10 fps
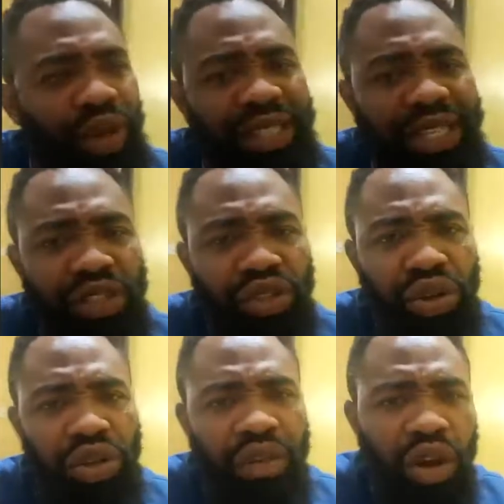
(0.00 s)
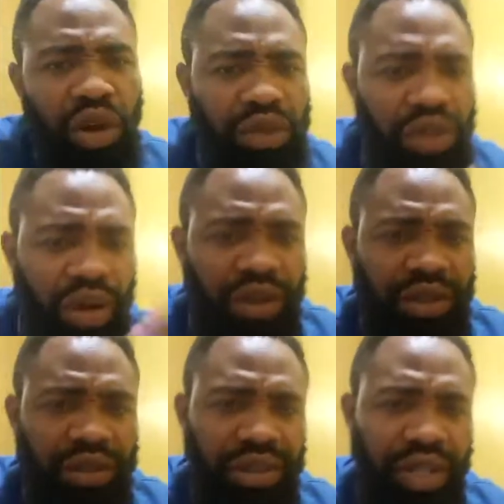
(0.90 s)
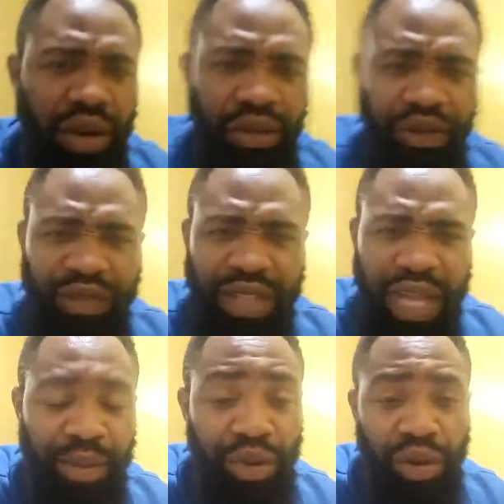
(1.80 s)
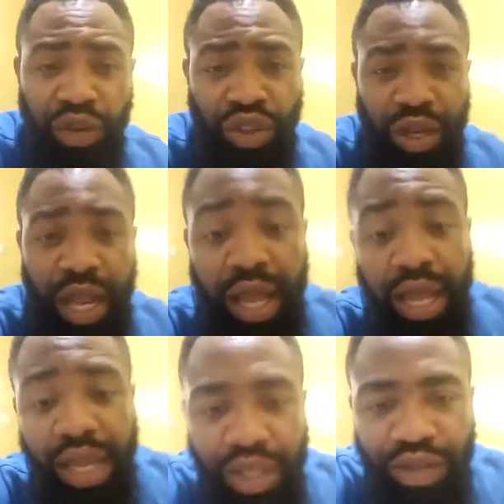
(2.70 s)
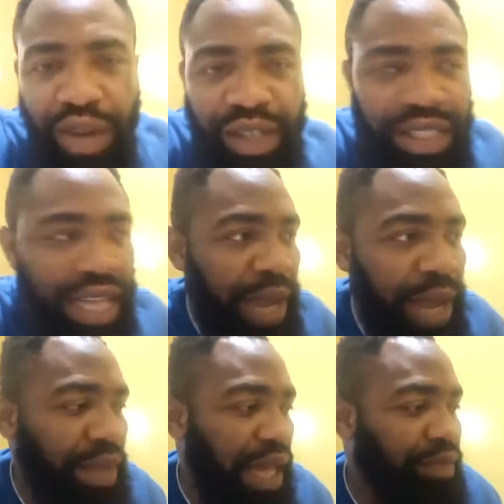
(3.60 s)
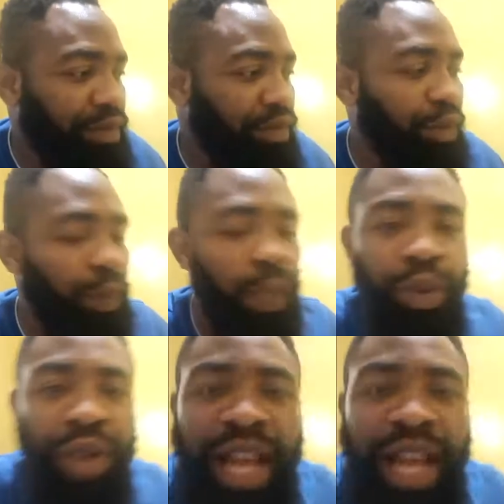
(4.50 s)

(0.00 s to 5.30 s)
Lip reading: it's a journey of a lot of turns. A lot of time we go for shows. It's not every time that we